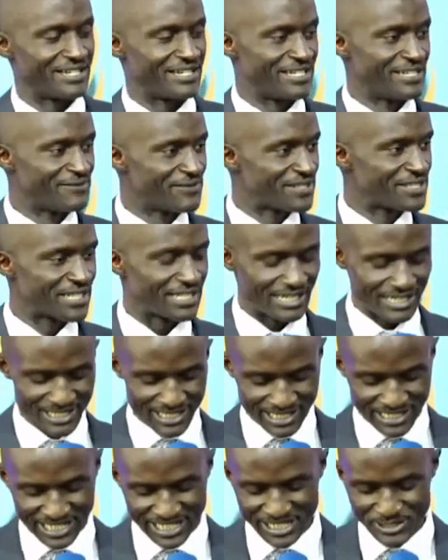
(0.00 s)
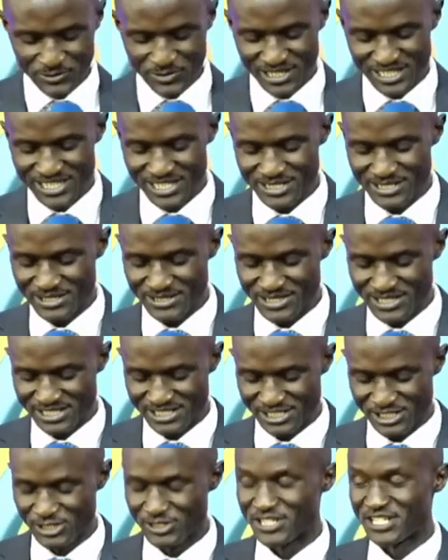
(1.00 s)
Even the lady who did the
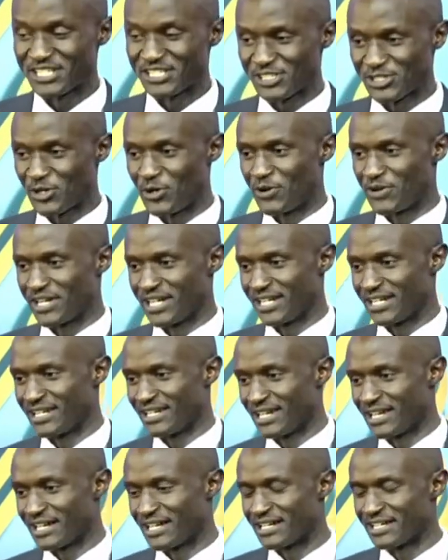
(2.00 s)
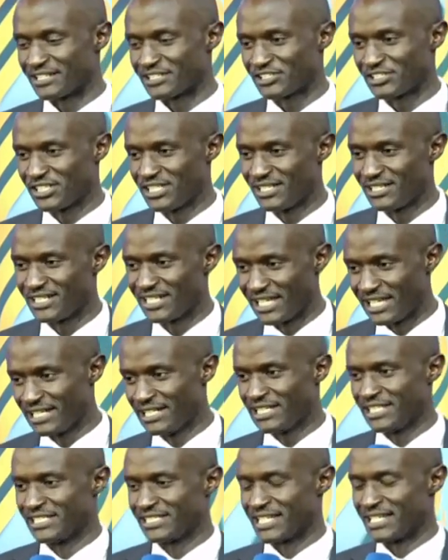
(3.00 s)
children's story, yeah, she
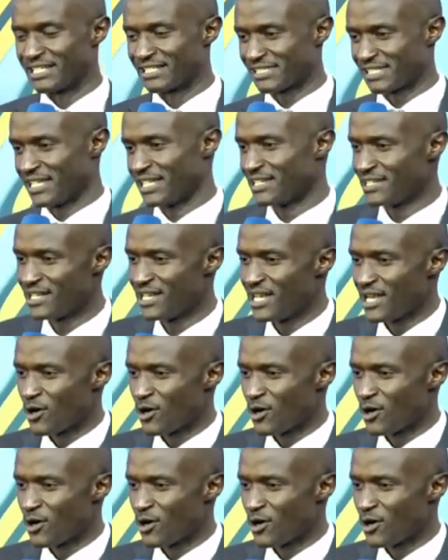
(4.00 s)
nailed it and said,